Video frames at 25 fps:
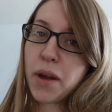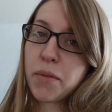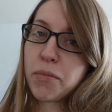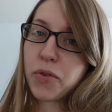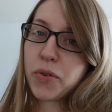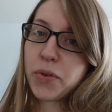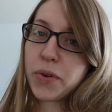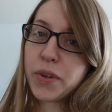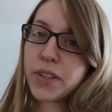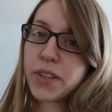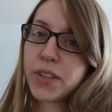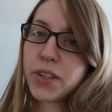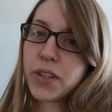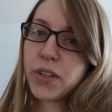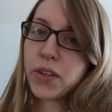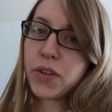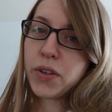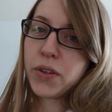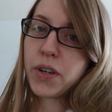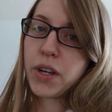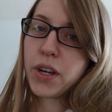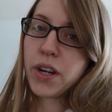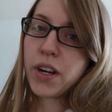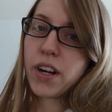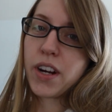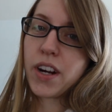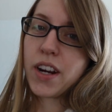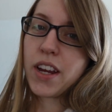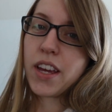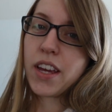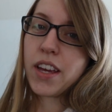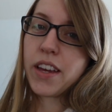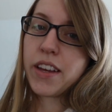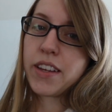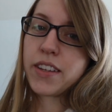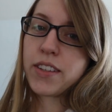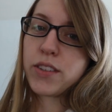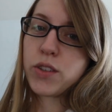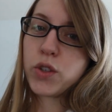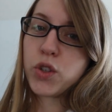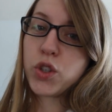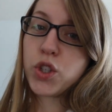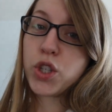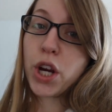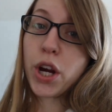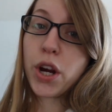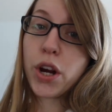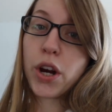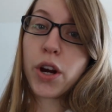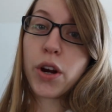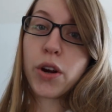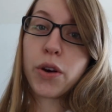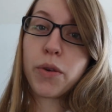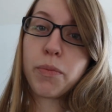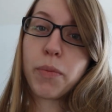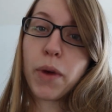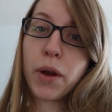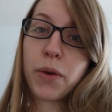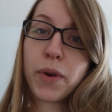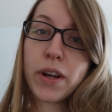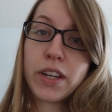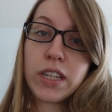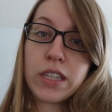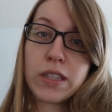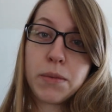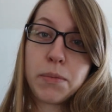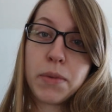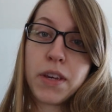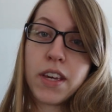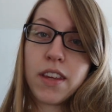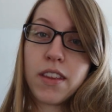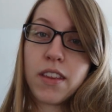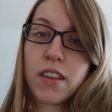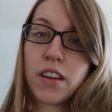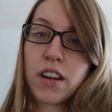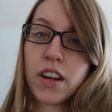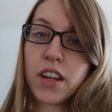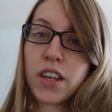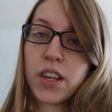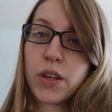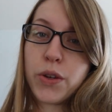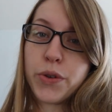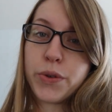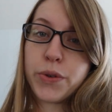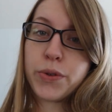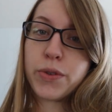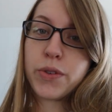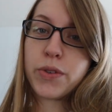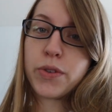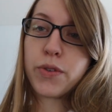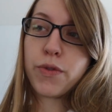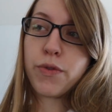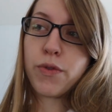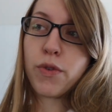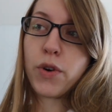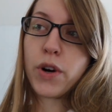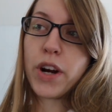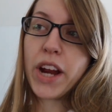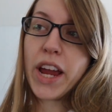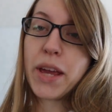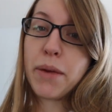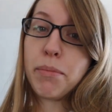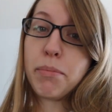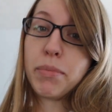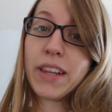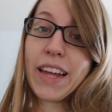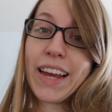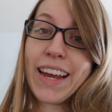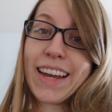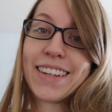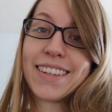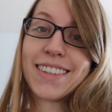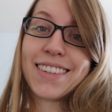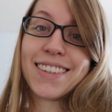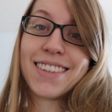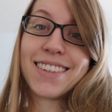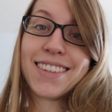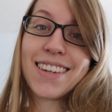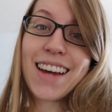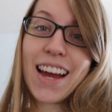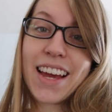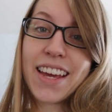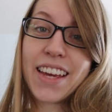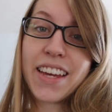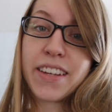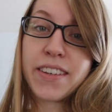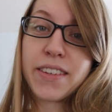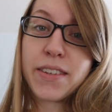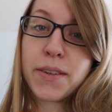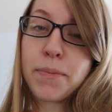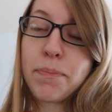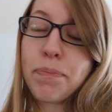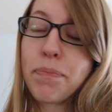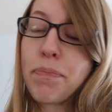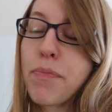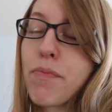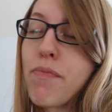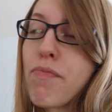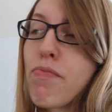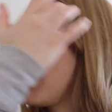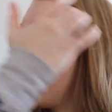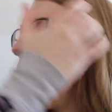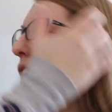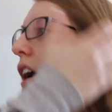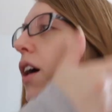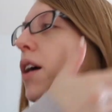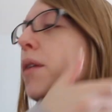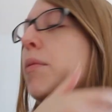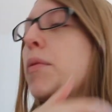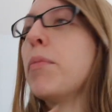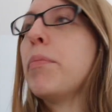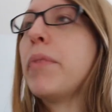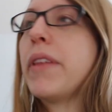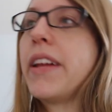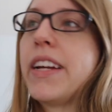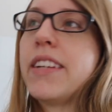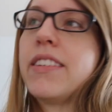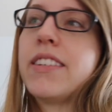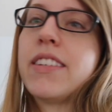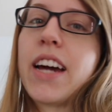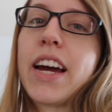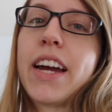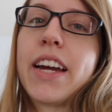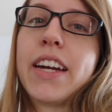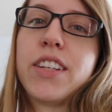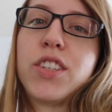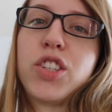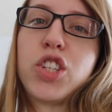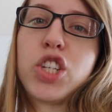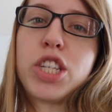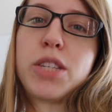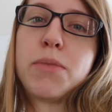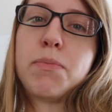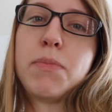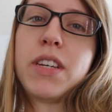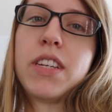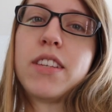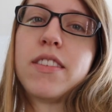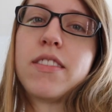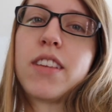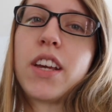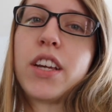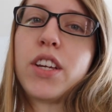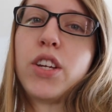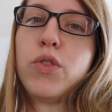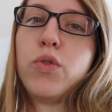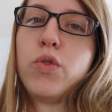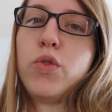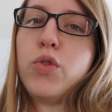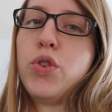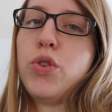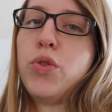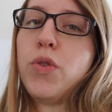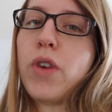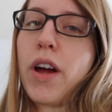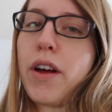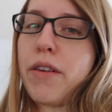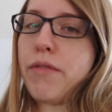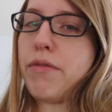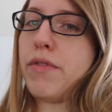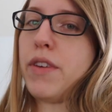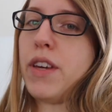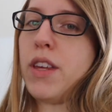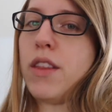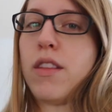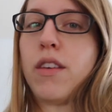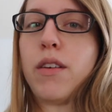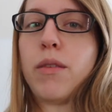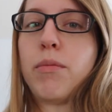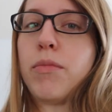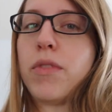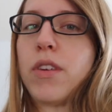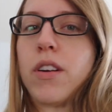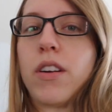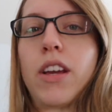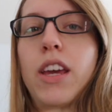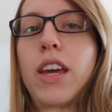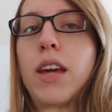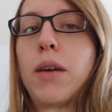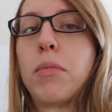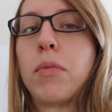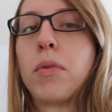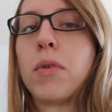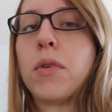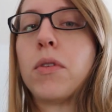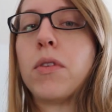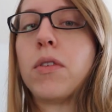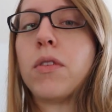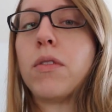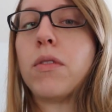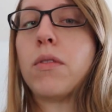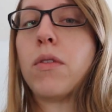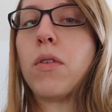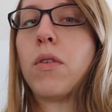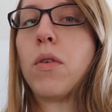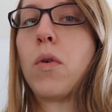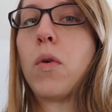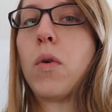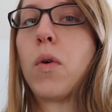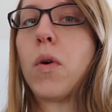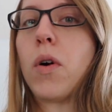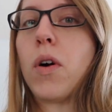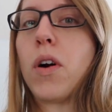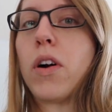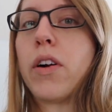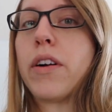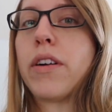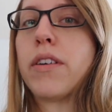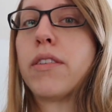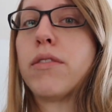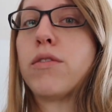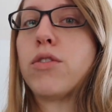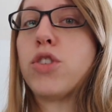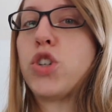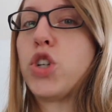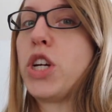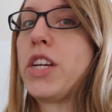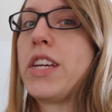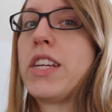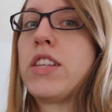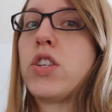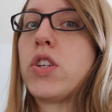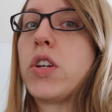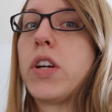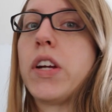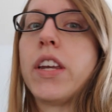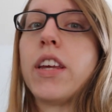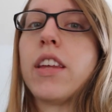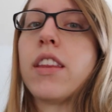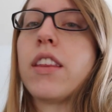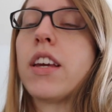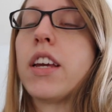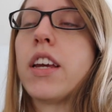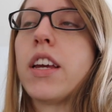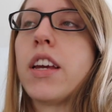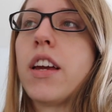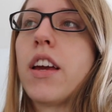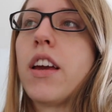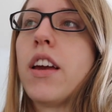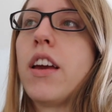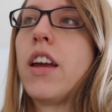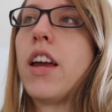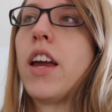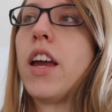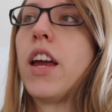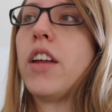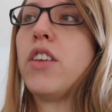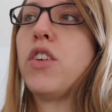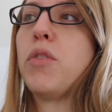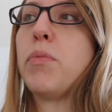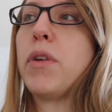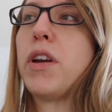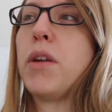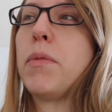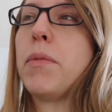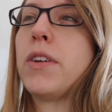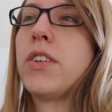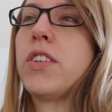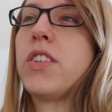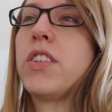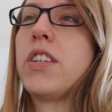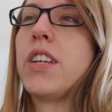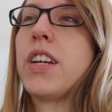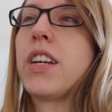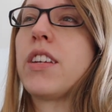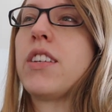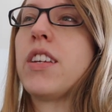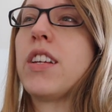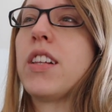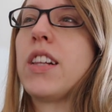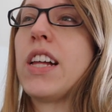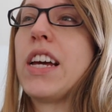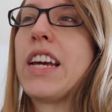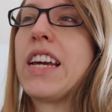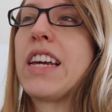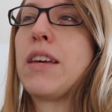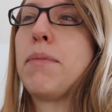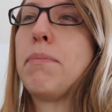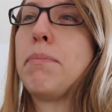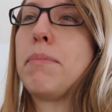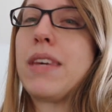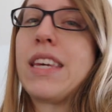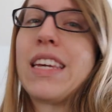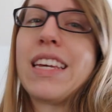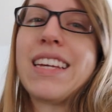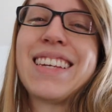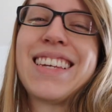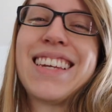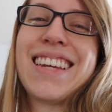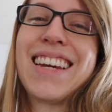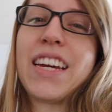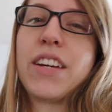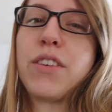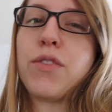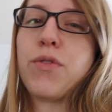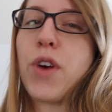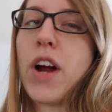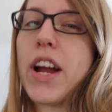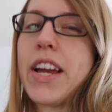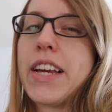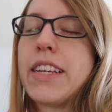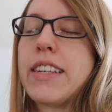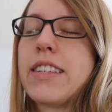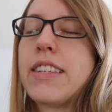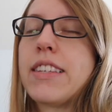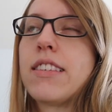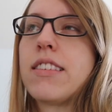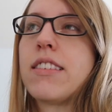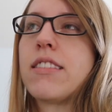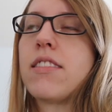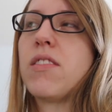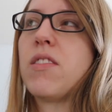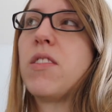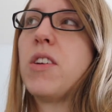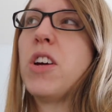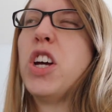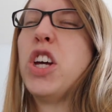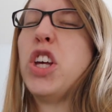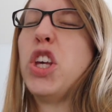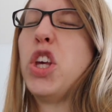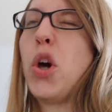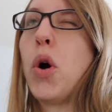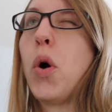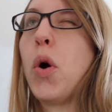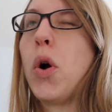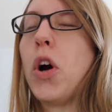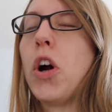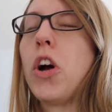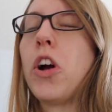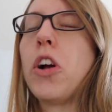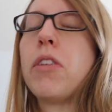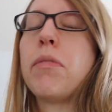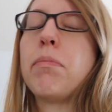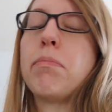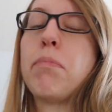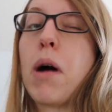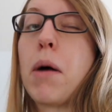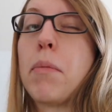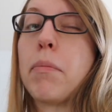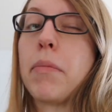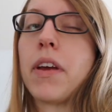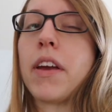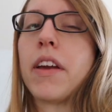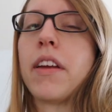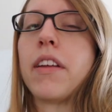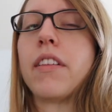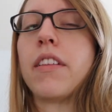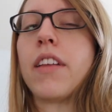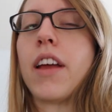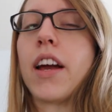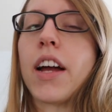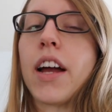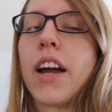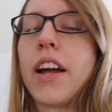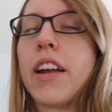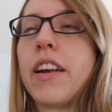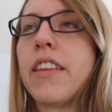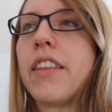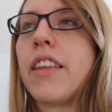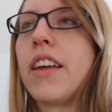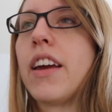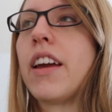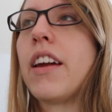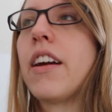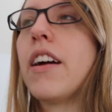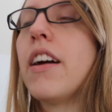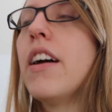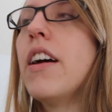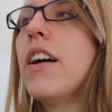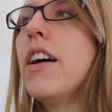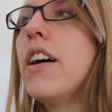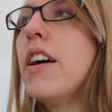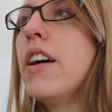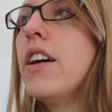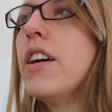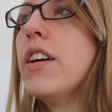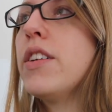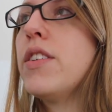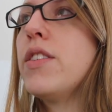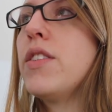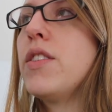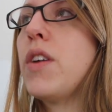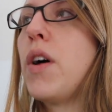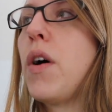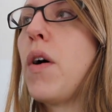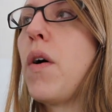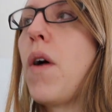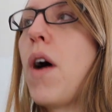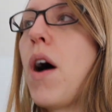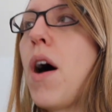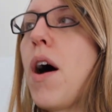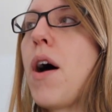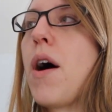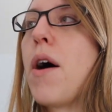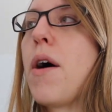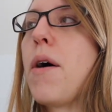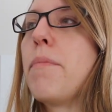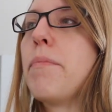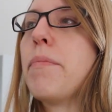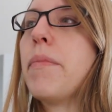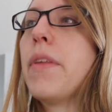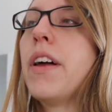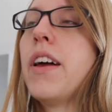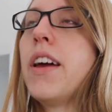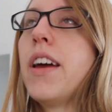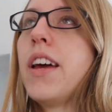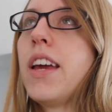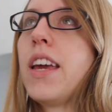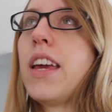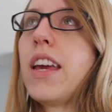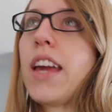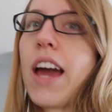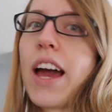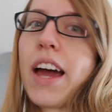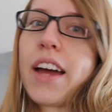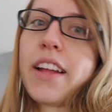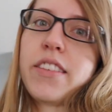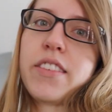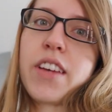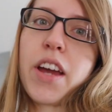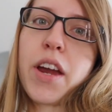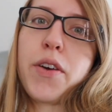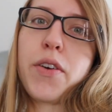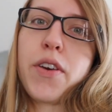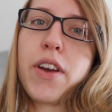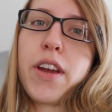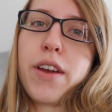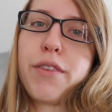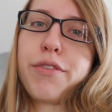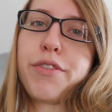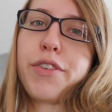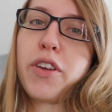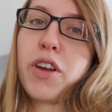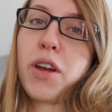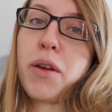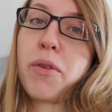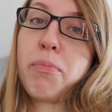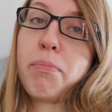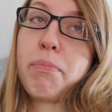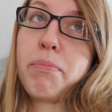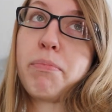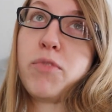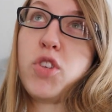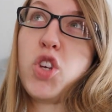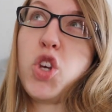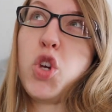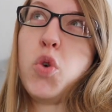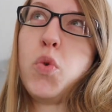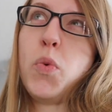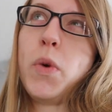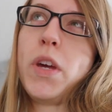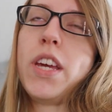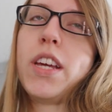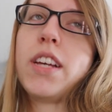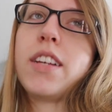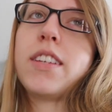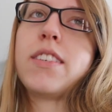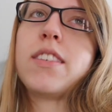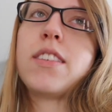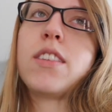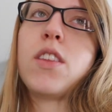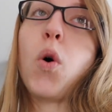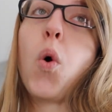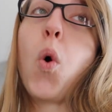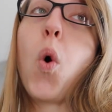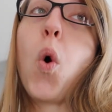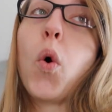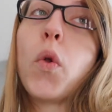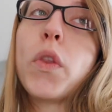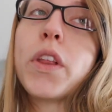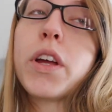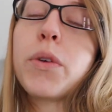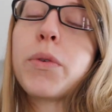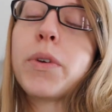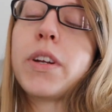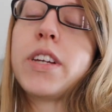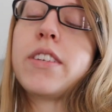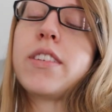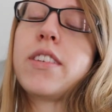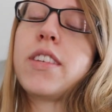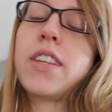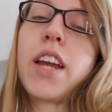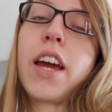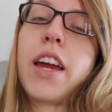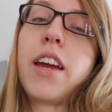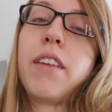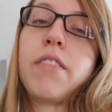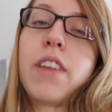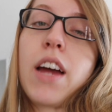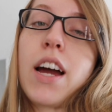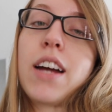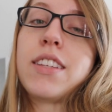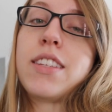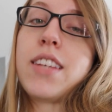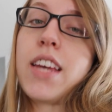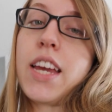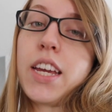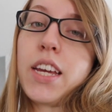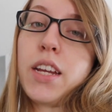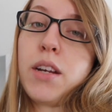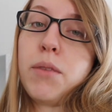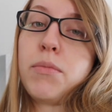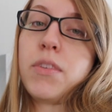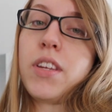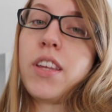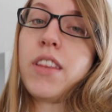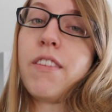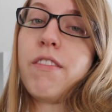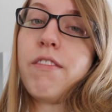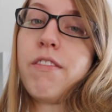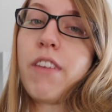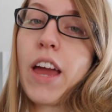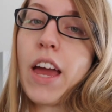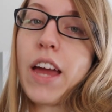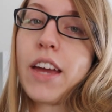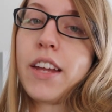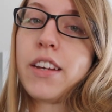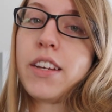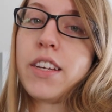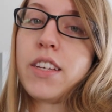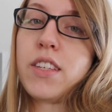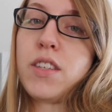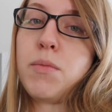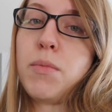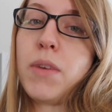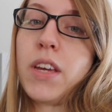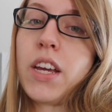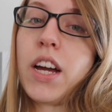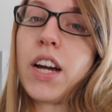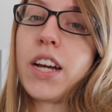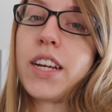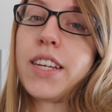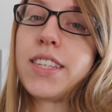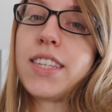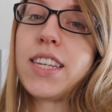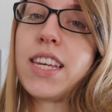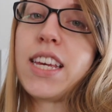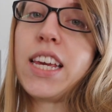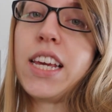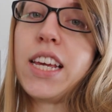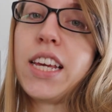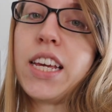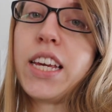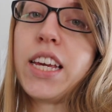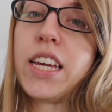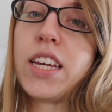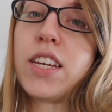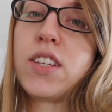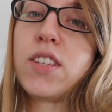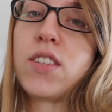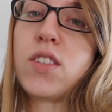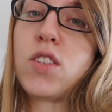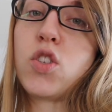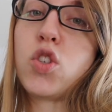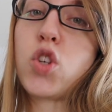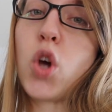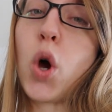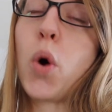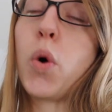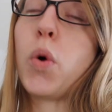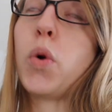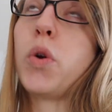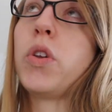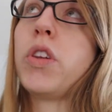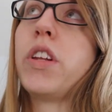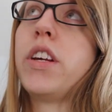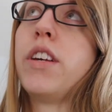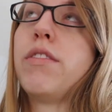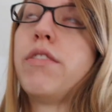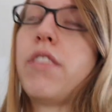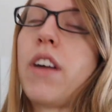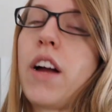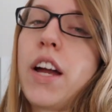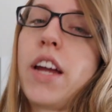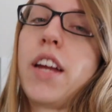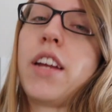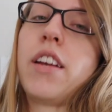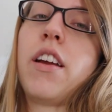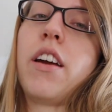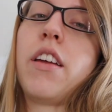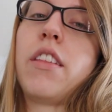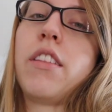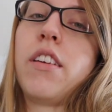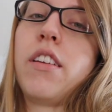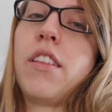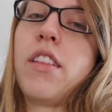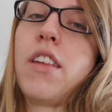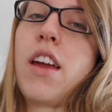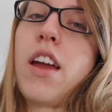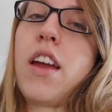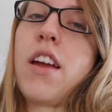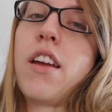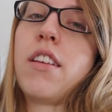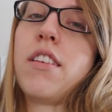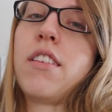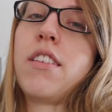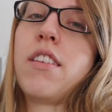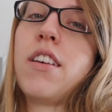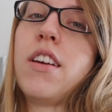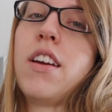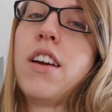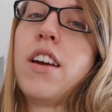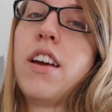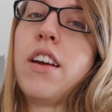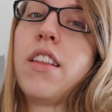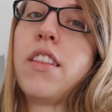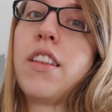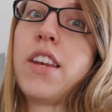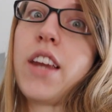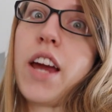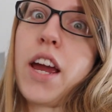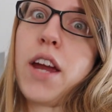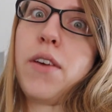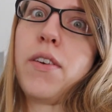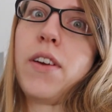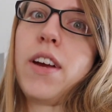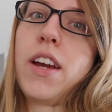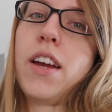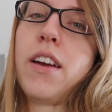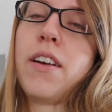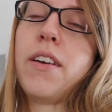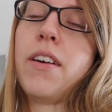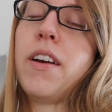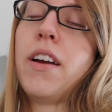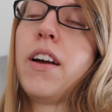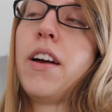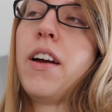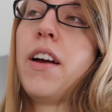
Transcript: I'm going to do here is share my recipe that I use for a bland diet. A bland diet just means that you do not feed them their kibble or treats or anything, and you pretty much stick to like meat and rice, yogurt, pumpkin, that kind of thing. So he had diarrhea for like 2 weeks. The only reason I have not taken him to the vet is because he is totally fine other than the diarrhea.